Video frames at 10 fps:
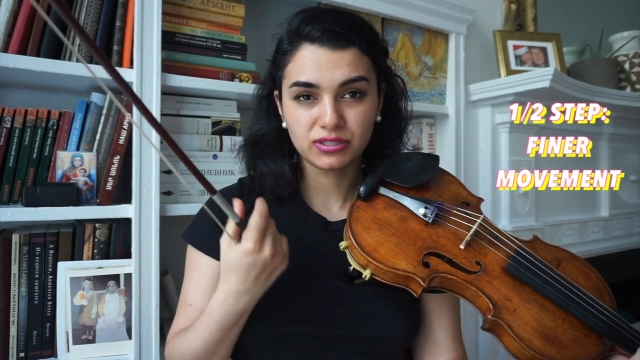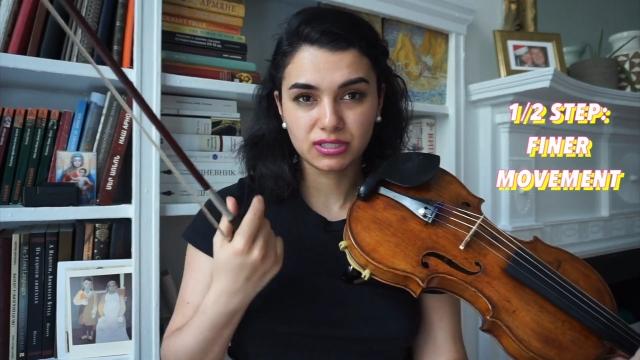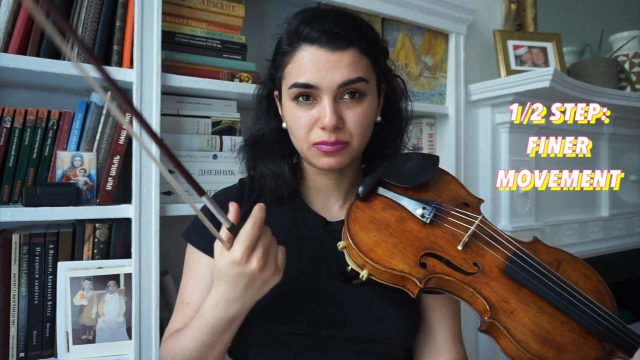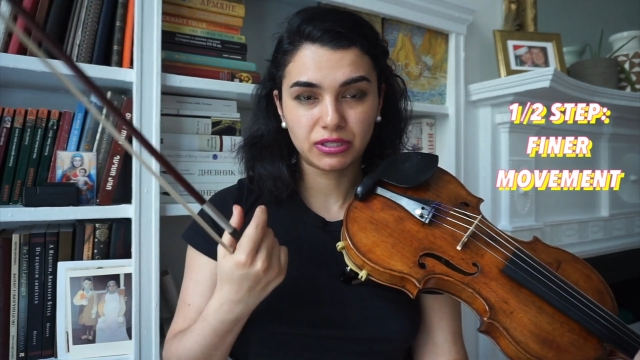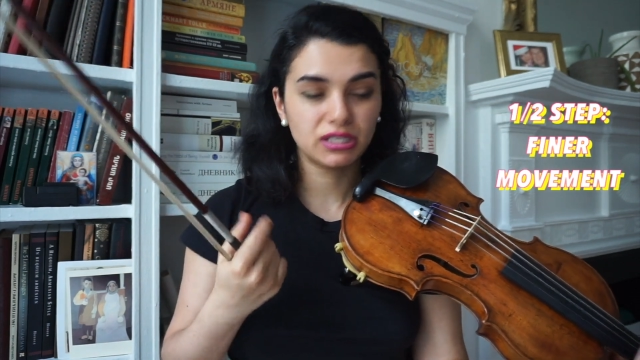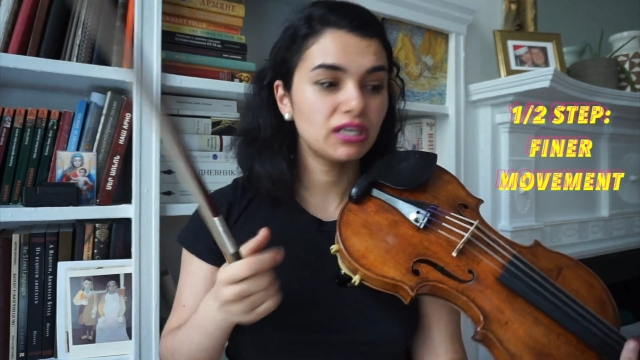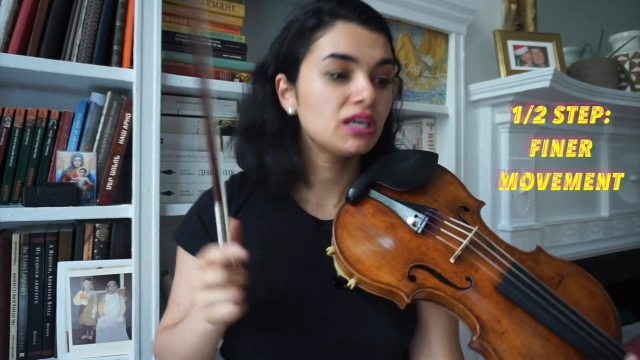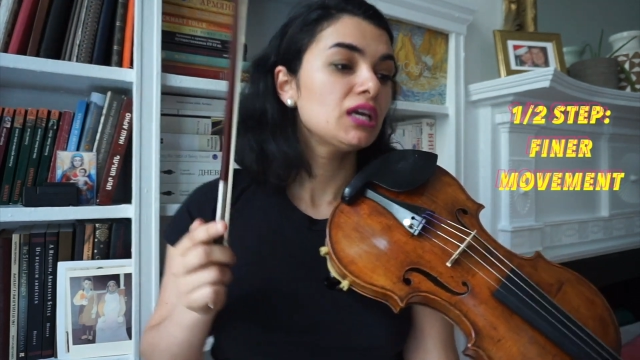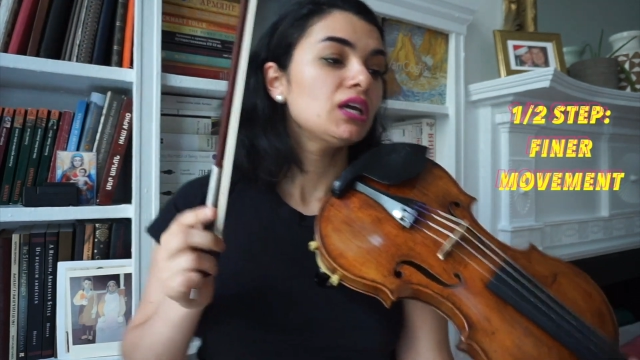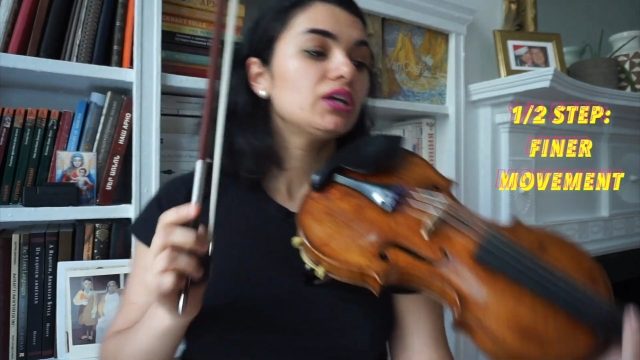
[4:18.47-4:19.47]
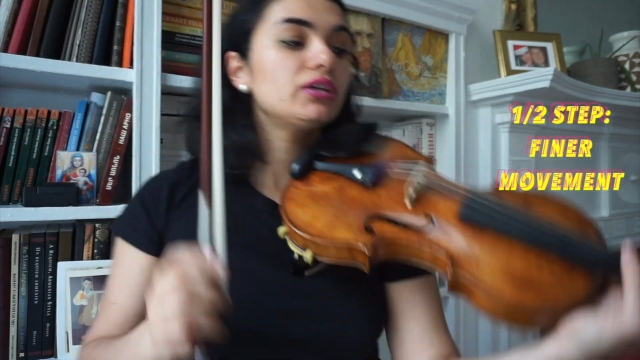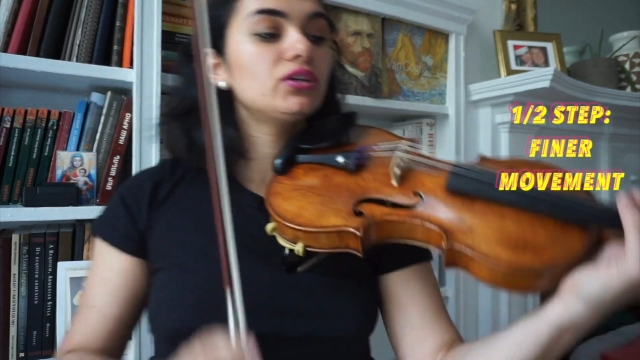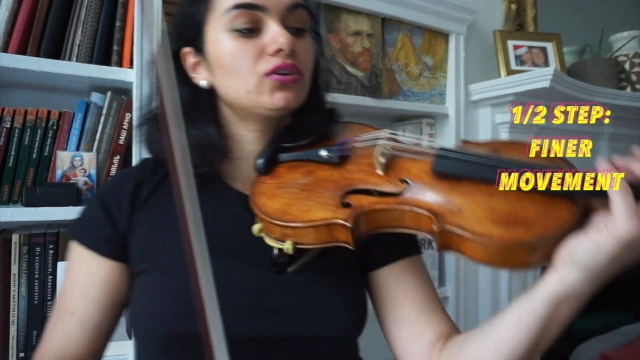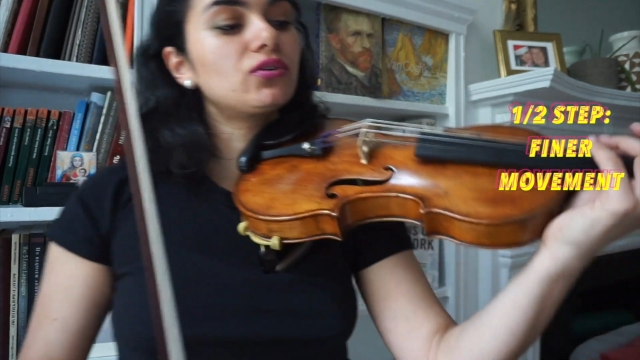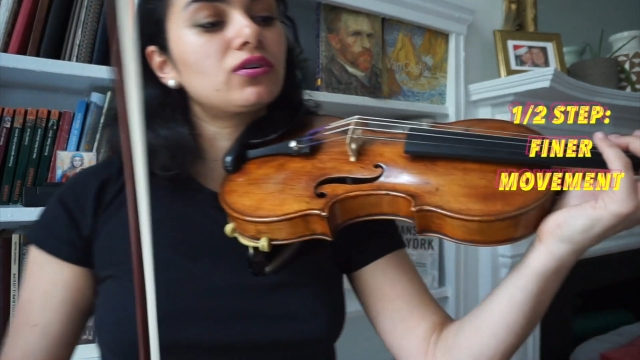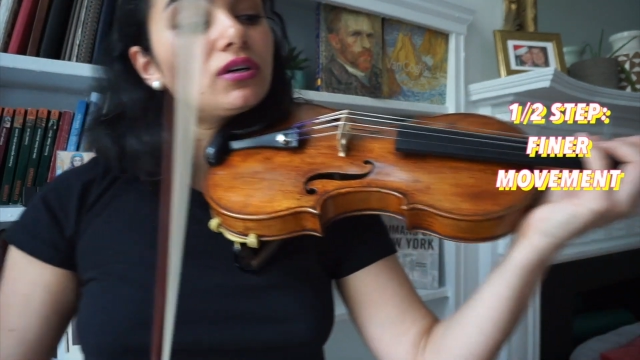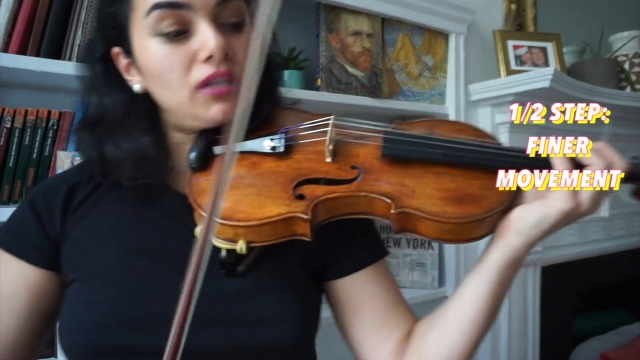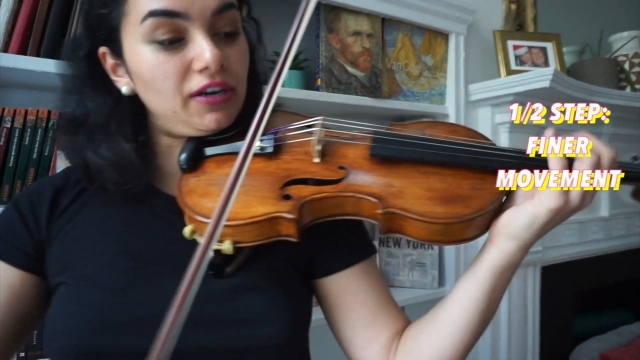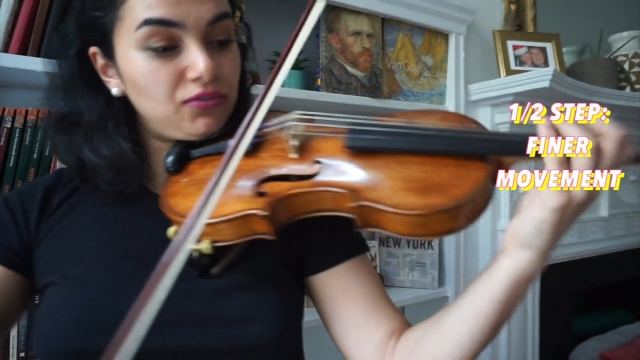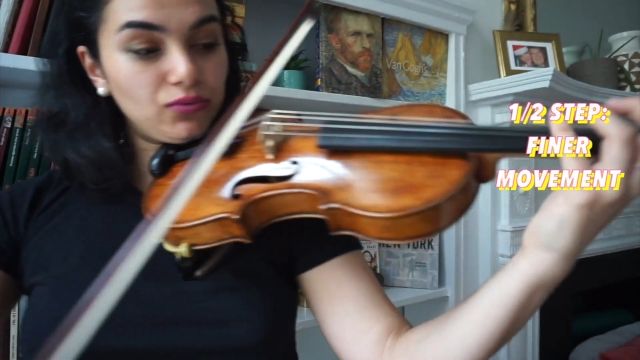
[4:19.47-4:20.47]
instability in your
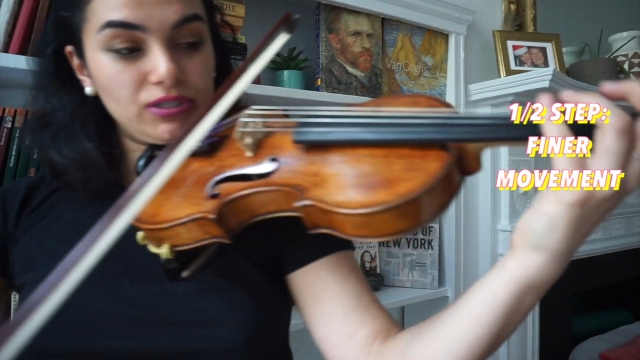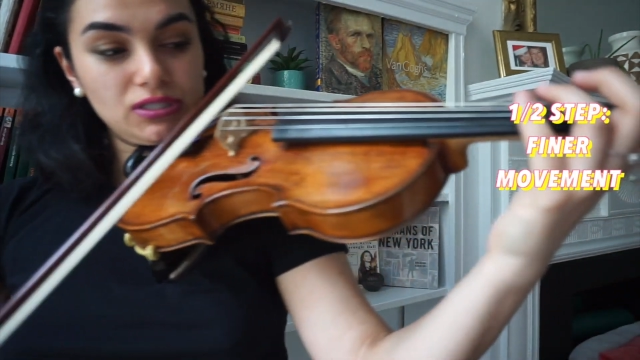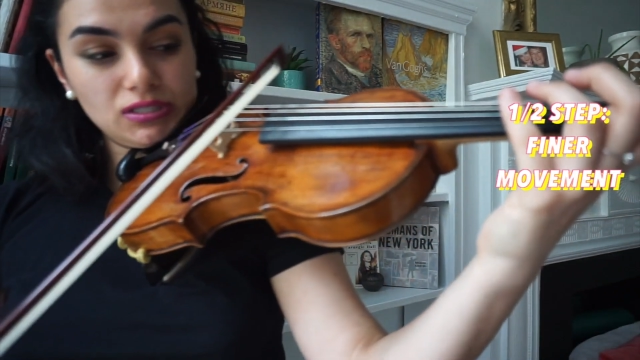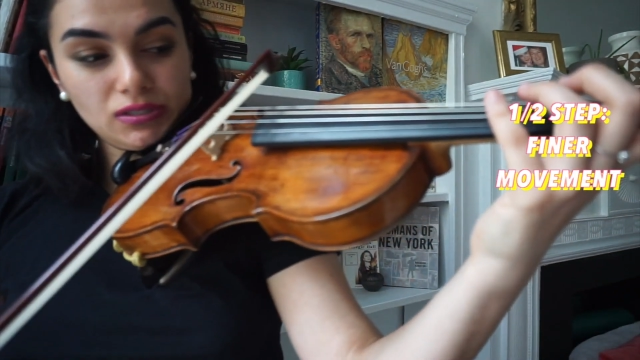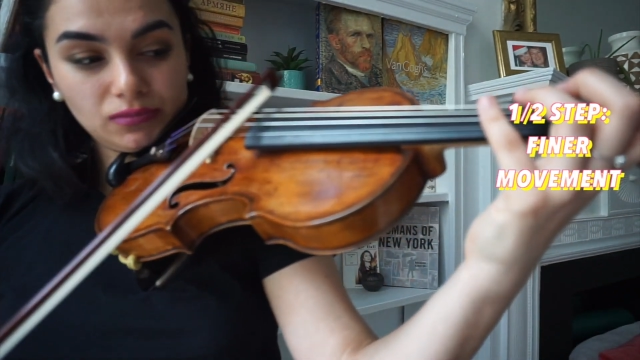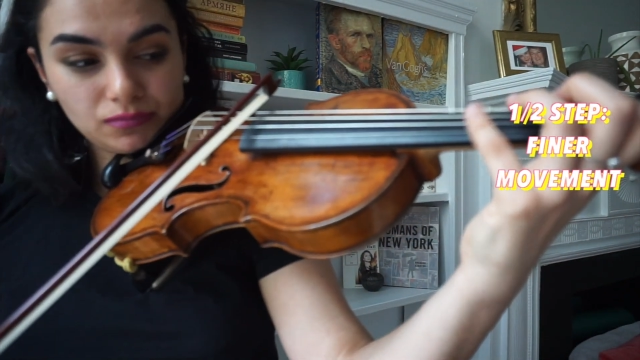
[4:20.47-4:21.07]
left wrist.